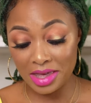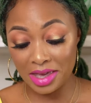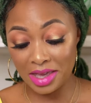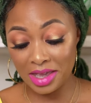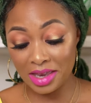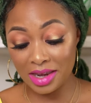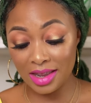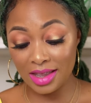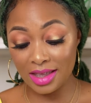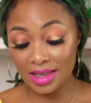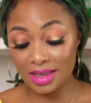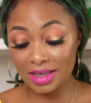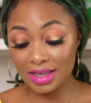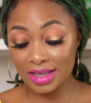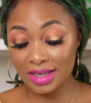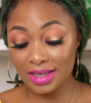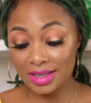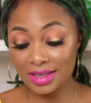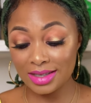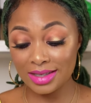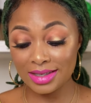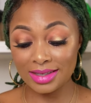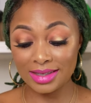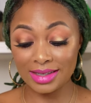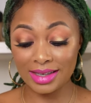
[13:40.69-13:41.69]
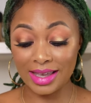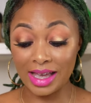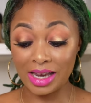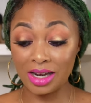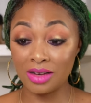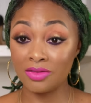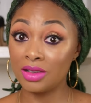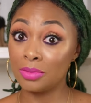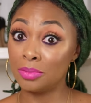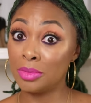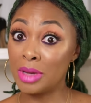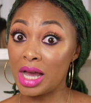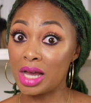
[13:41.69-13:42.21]
It is kind
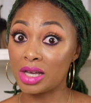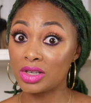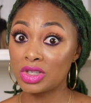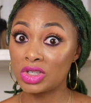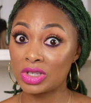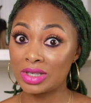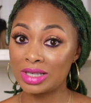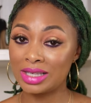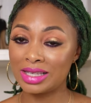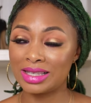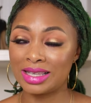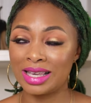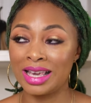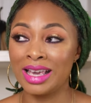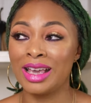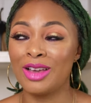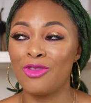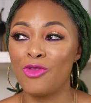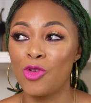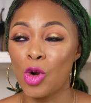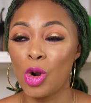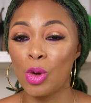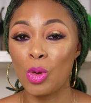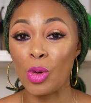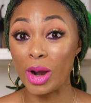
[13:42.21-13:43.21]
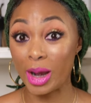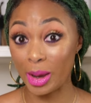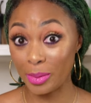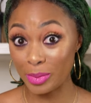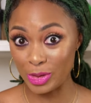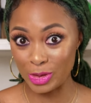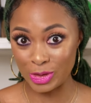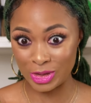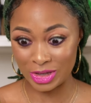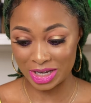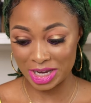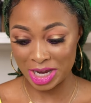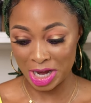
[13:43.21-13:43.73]
of obnoxious for what I'm
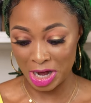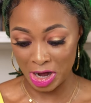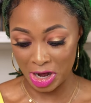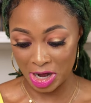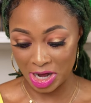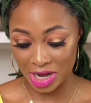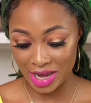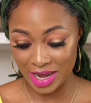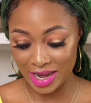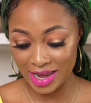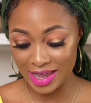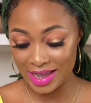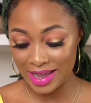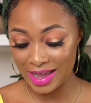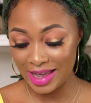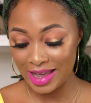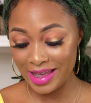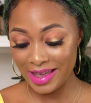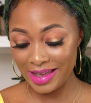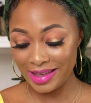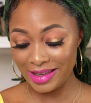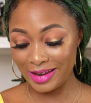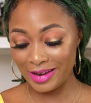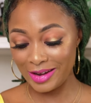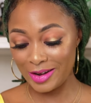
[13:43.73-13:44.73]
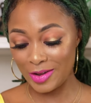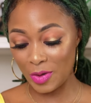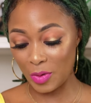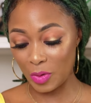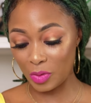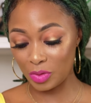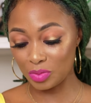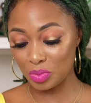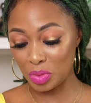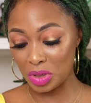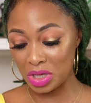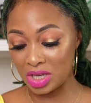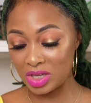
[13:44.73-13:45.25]
used to carrying. You know,
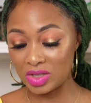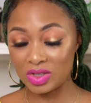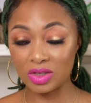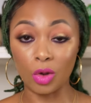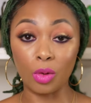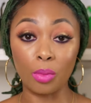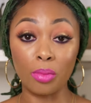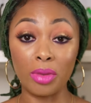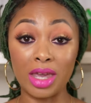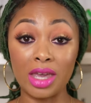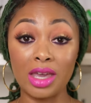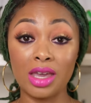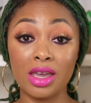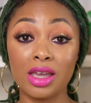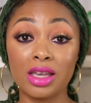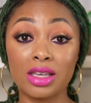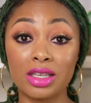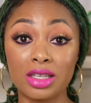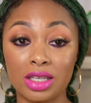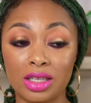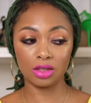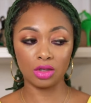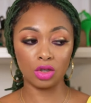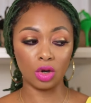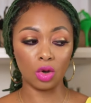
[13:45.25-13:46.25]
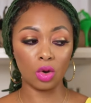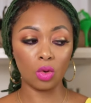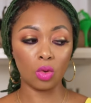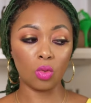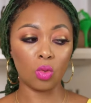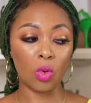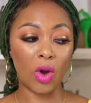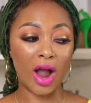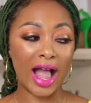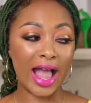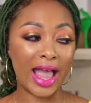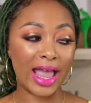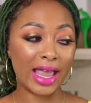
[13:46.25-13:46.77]
being so big, you know,
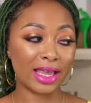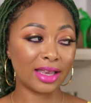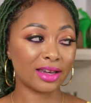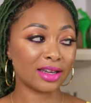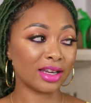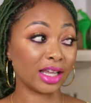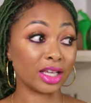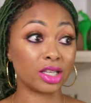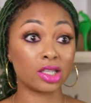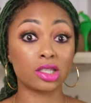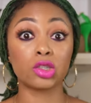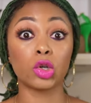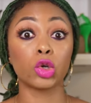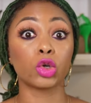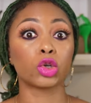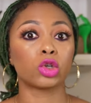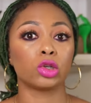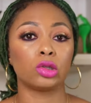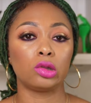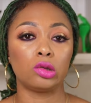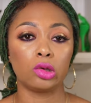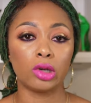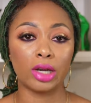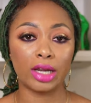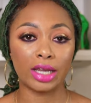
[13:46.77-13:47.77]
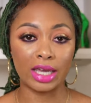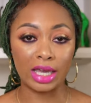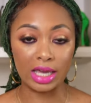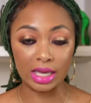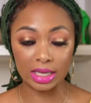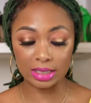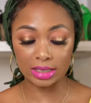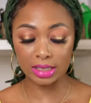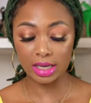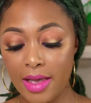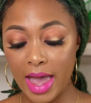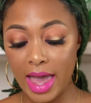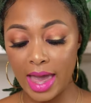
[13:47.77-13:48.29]
wide, like circular, I
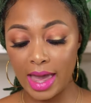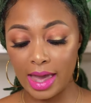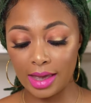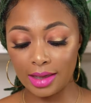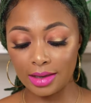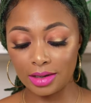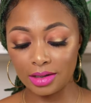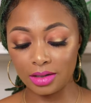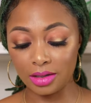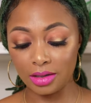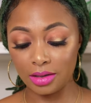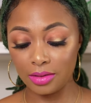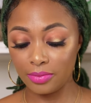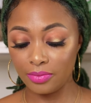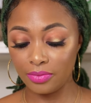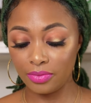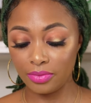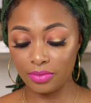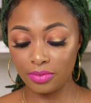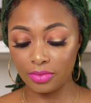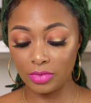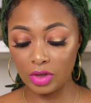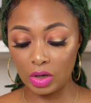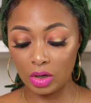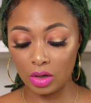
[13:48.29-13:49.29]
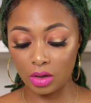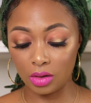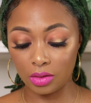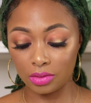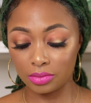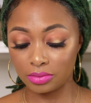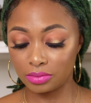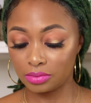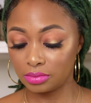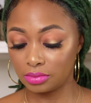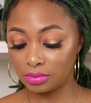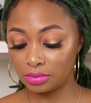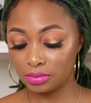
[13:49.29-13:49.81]
guess. And, you know,
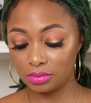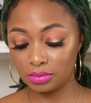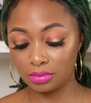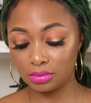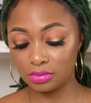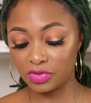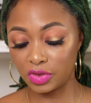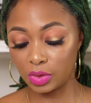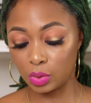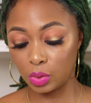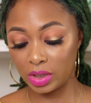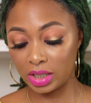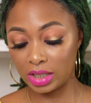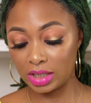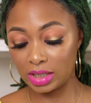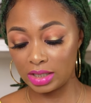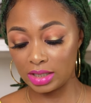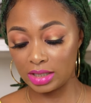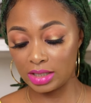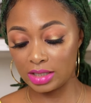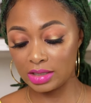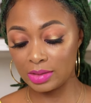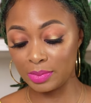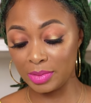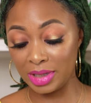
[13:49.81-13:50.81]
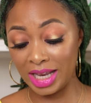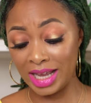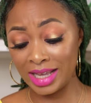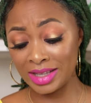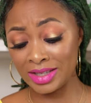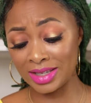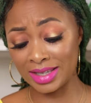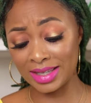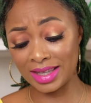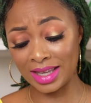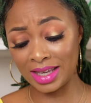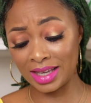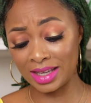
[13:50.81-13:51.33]
for what it is. But I
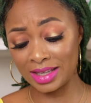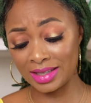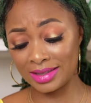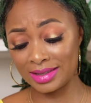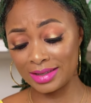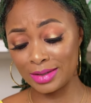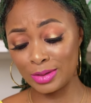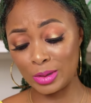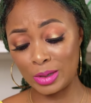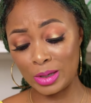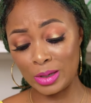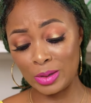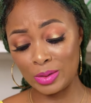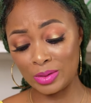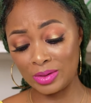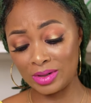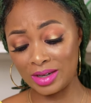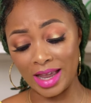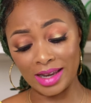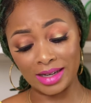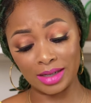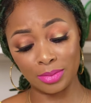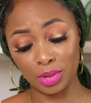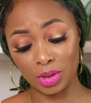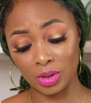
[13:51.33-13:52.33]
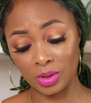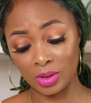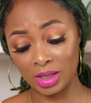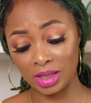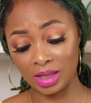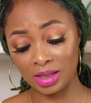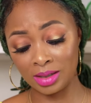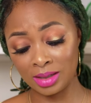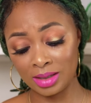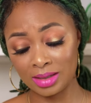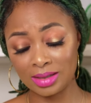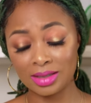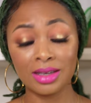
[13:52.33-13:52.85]
just think it's too cute not to put on the
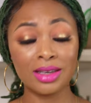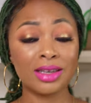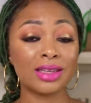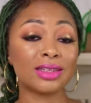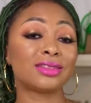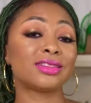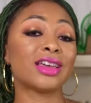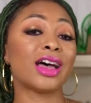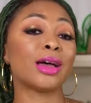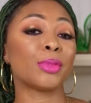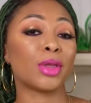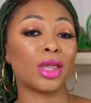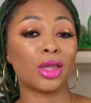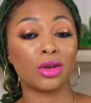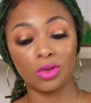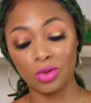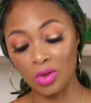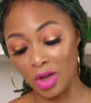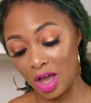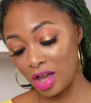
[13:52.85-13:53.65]
list. Top handle,